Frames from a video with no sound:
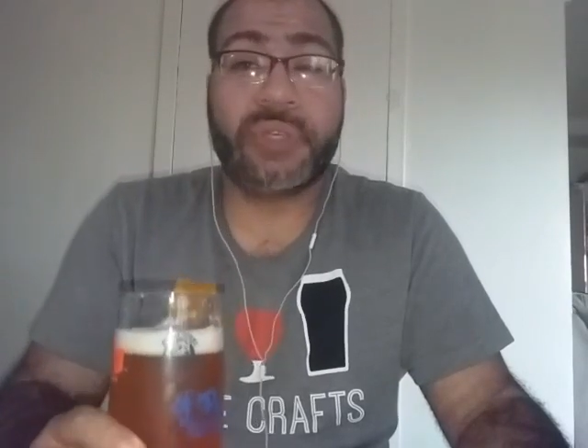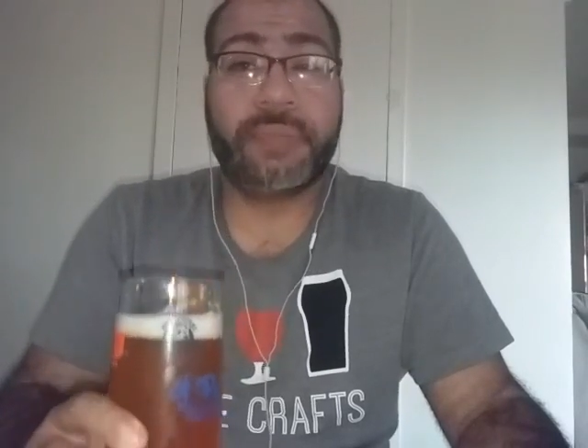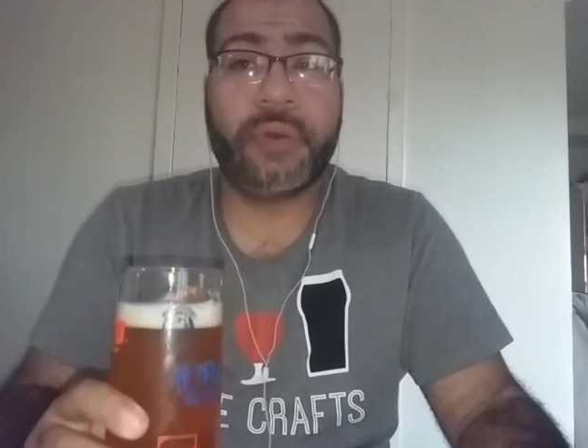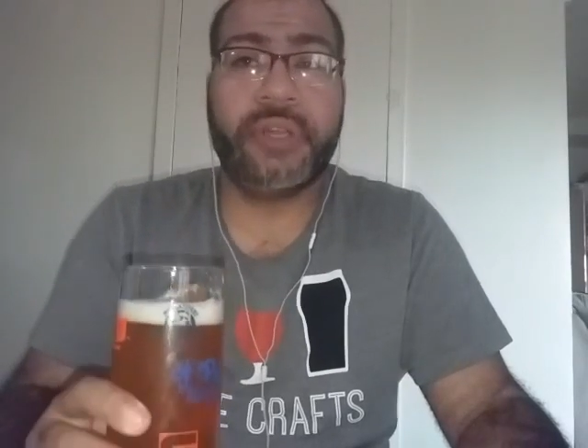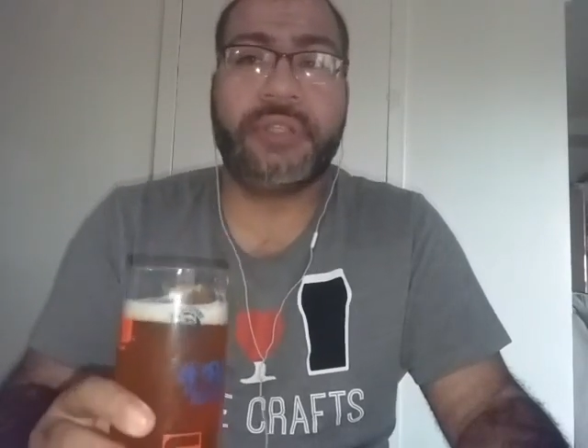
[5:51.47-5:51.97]

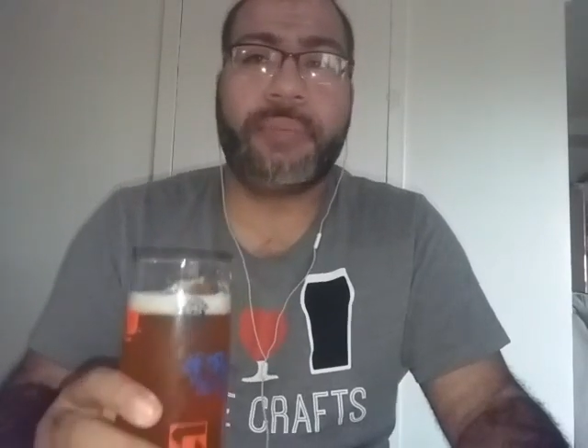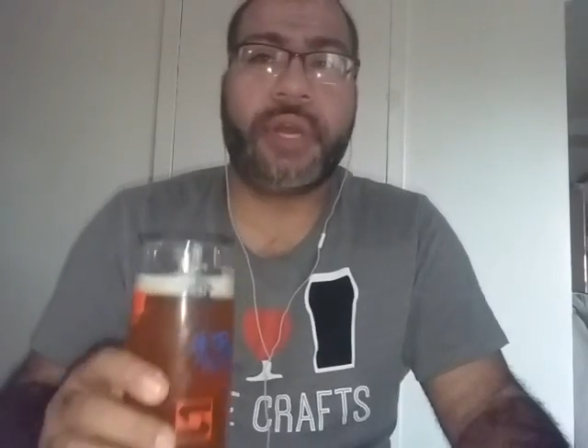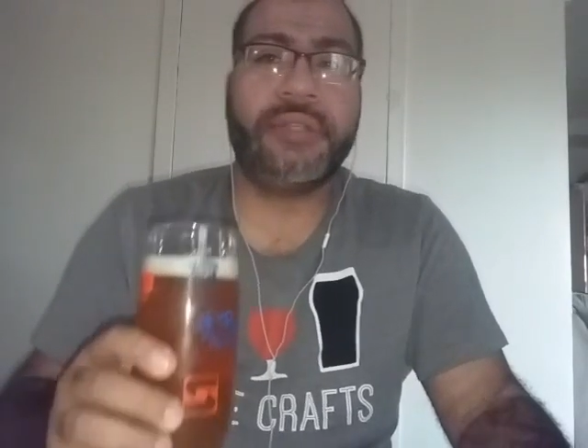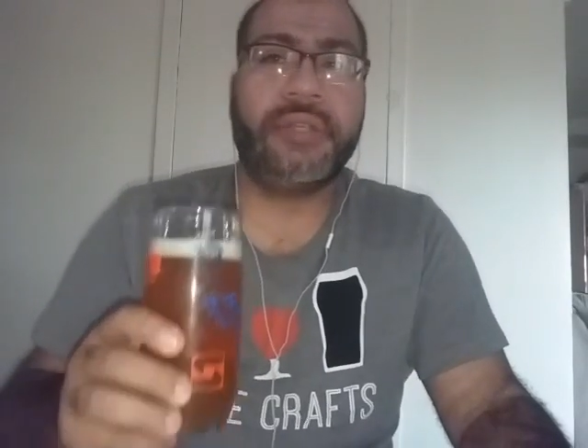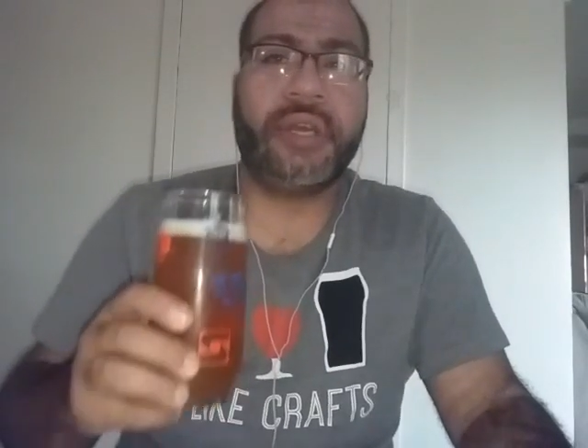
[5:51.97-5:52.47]
it's pretty
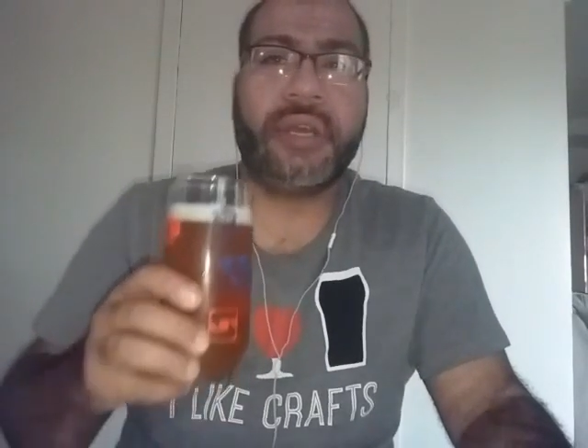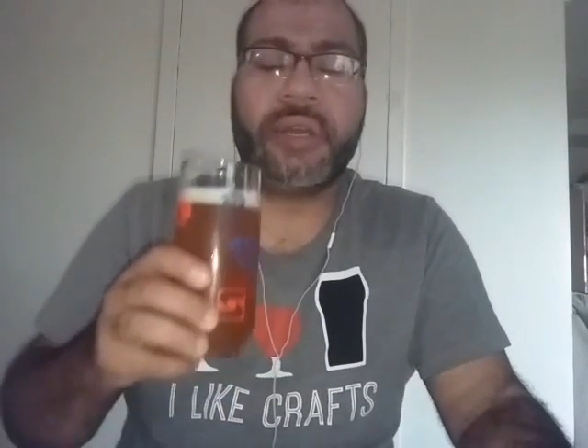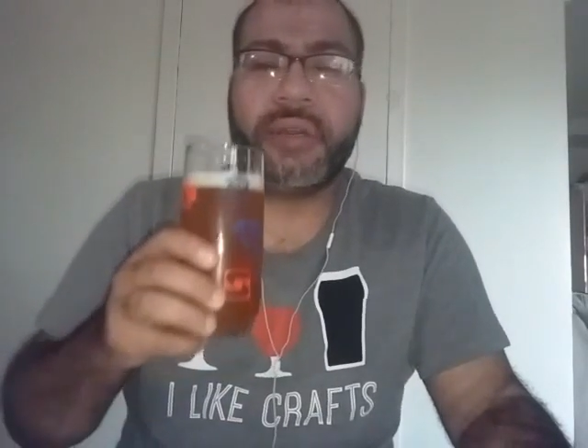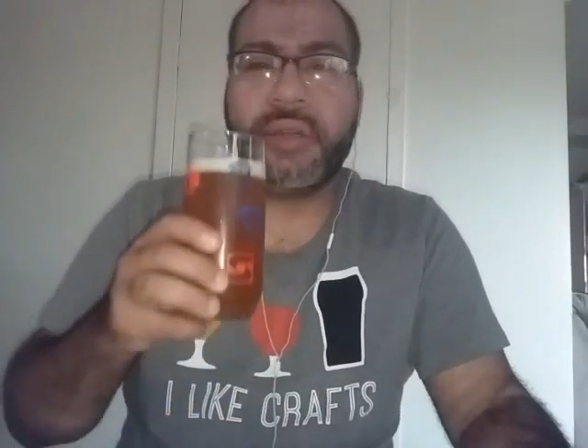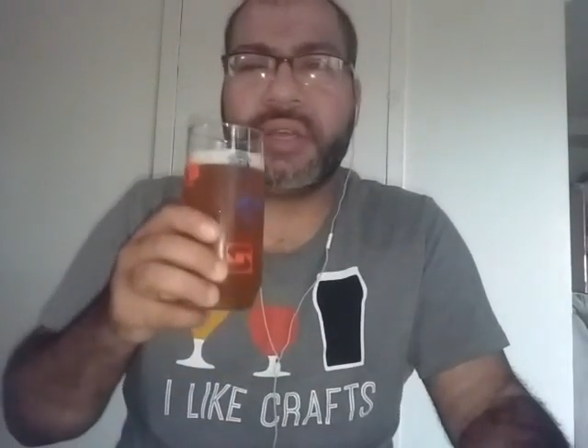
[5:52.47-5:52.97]
surprising.
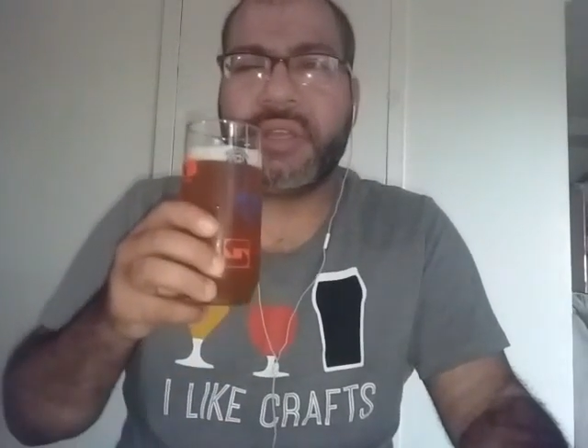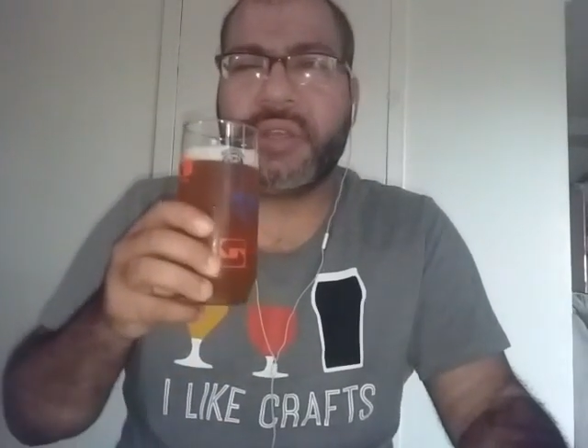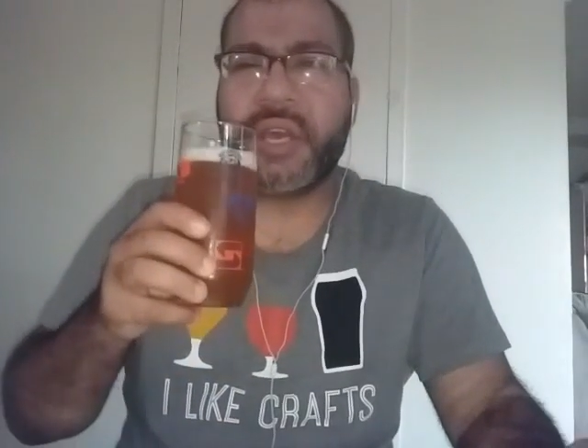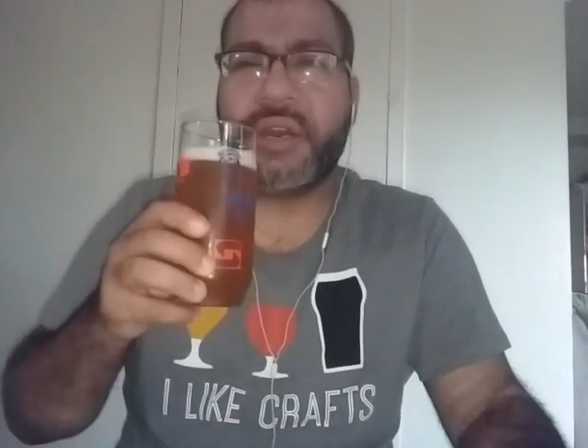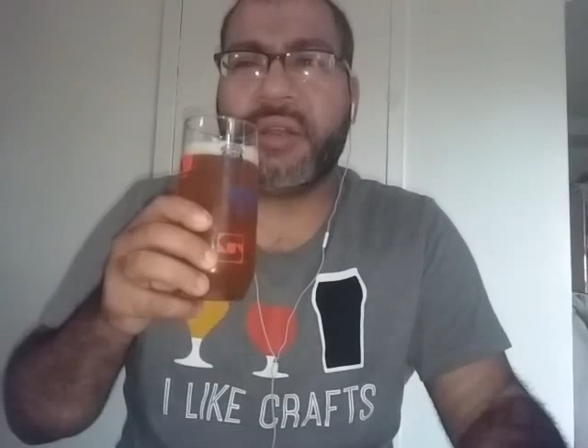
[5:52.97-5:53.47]
You
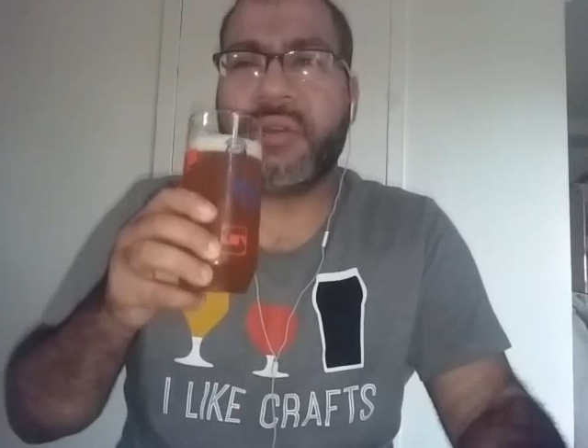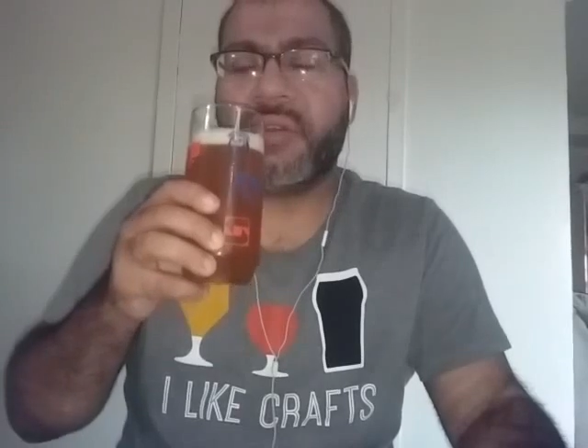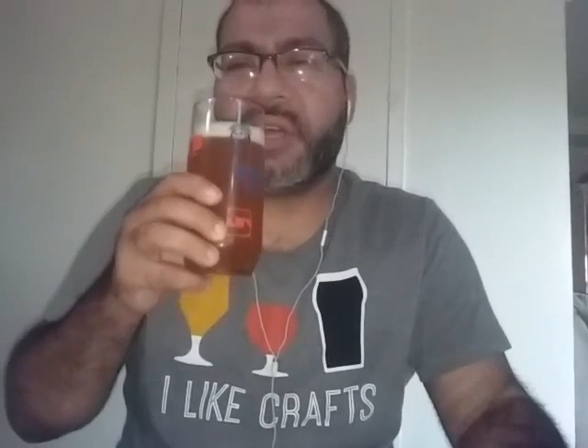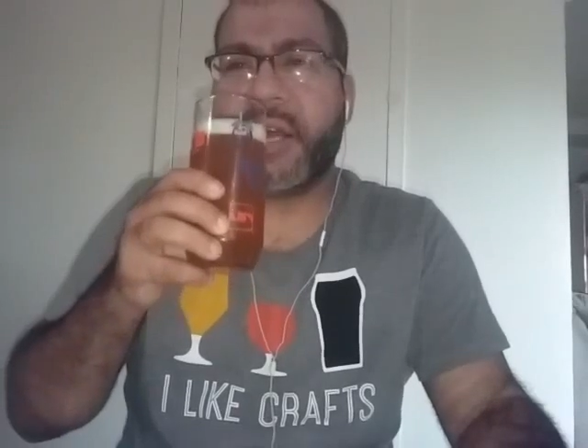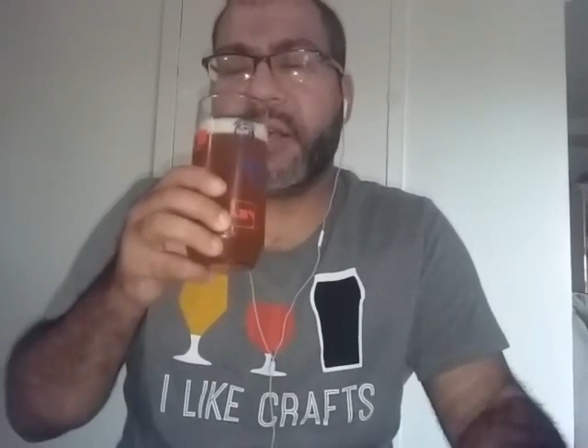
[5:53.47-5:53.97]
get a
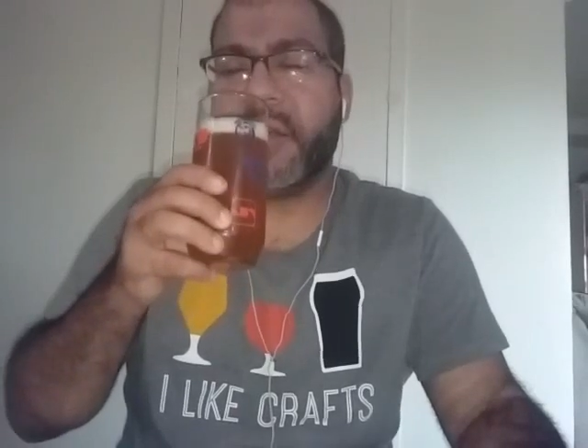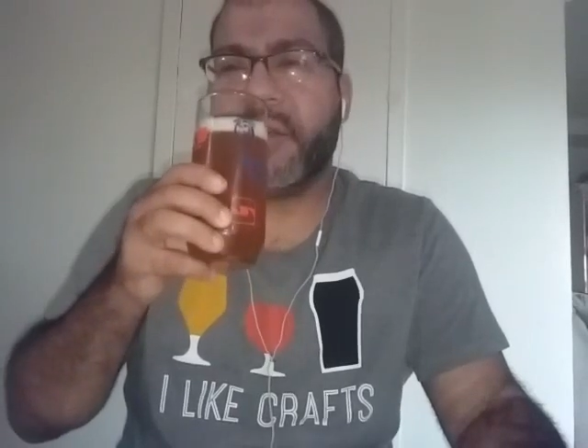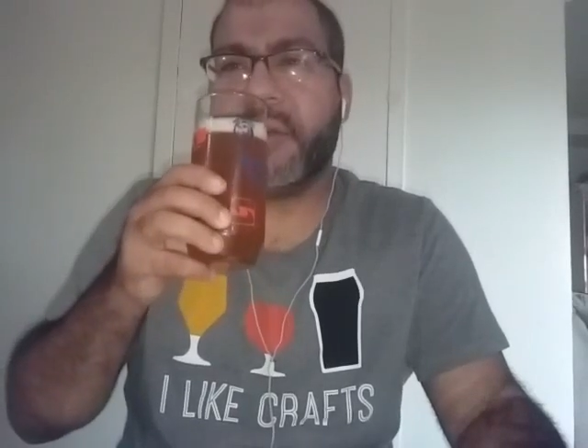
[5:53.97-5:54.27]
little of that